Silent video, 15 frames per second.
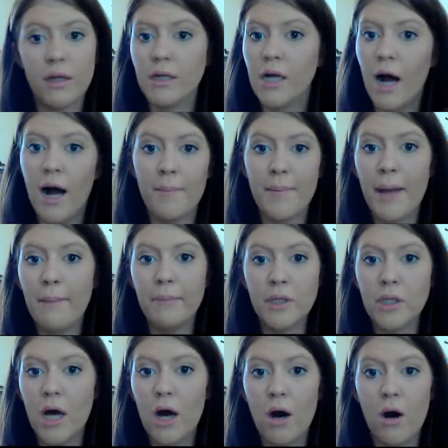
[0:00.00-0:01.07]
comment
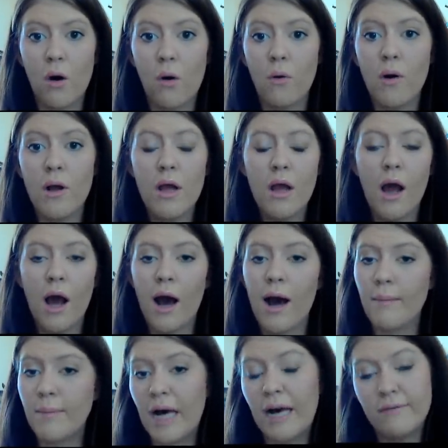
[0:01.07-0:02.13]
below.
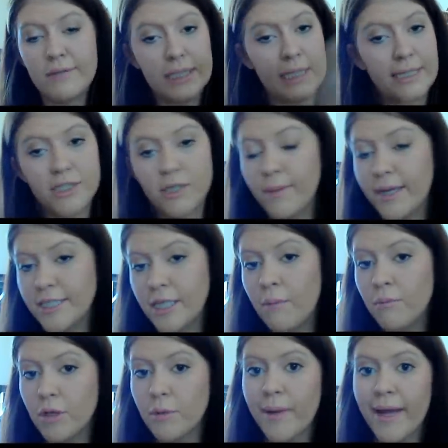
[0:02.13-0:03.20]
I'll have a link to my
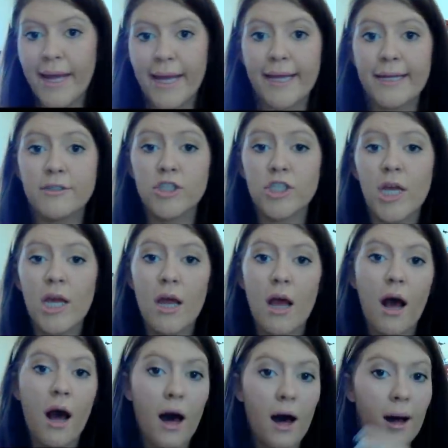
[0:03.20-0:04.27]
Tumblr page.
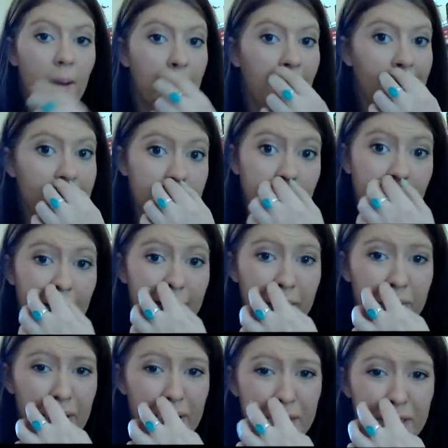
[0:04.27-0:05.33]
I'm debating
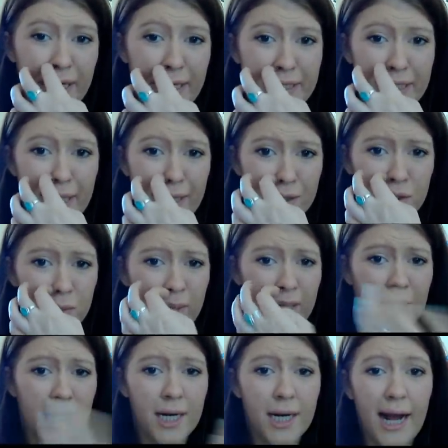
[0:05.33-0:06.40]
whether or not to get a
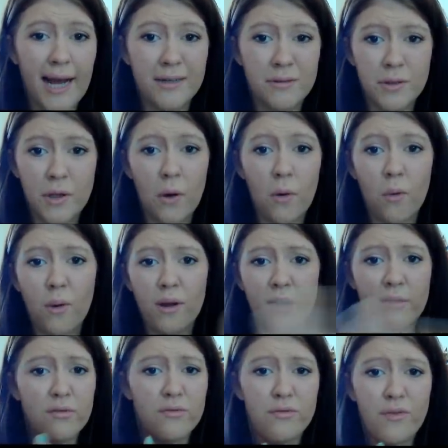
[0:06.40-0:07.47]
Twitter. I don't know
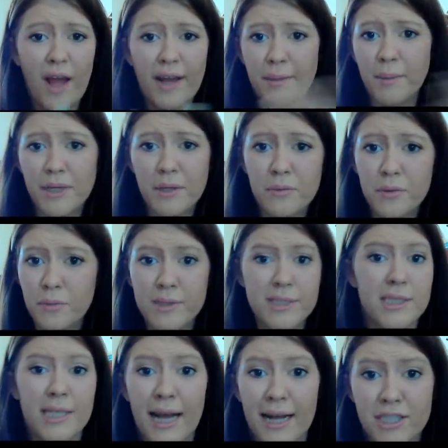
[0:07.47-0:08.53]
if anybody would want
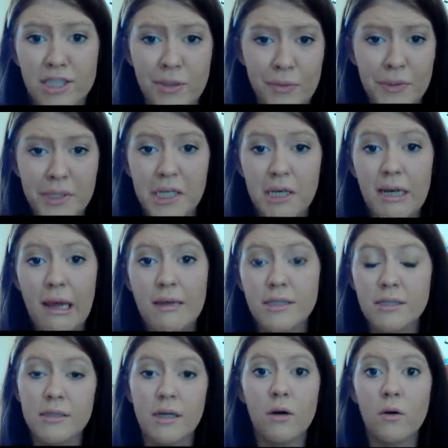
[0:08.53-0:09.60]
to actually read it,
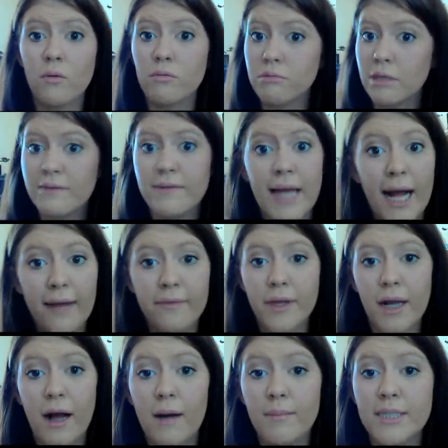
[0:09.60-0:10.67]
so leave that in the
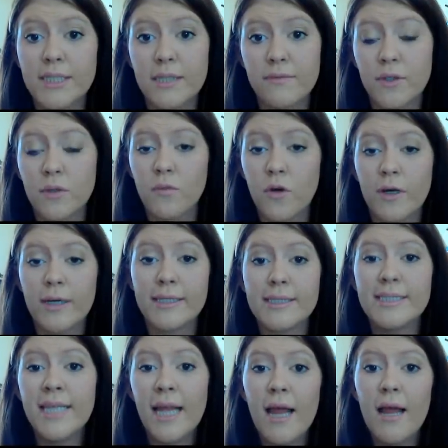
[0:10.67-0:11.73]
comments if you
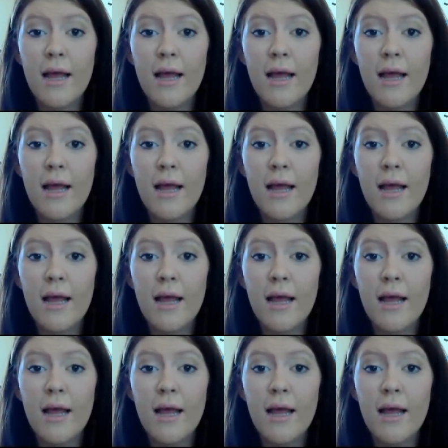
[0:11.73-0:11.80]
want.